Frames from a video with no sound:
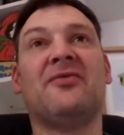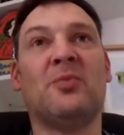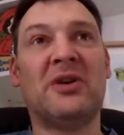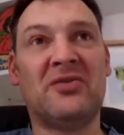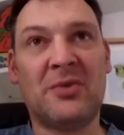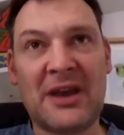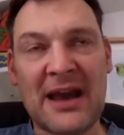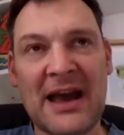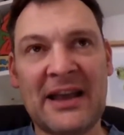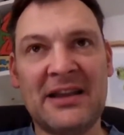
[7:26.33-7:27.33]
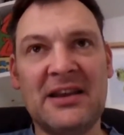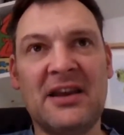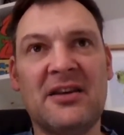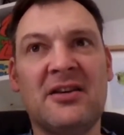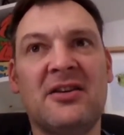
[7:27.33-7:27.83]
from which we get
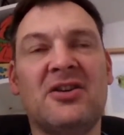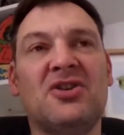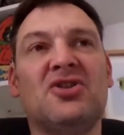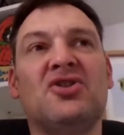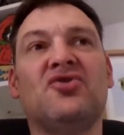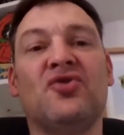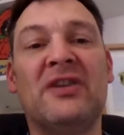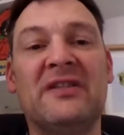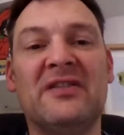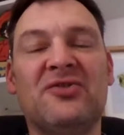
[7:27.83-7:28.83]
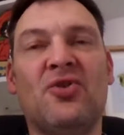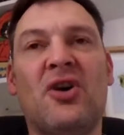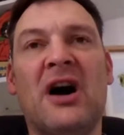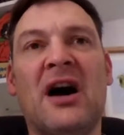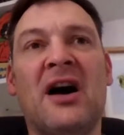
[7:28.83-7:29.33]
agony. So this is not
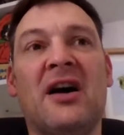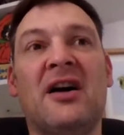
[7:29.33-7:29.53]
a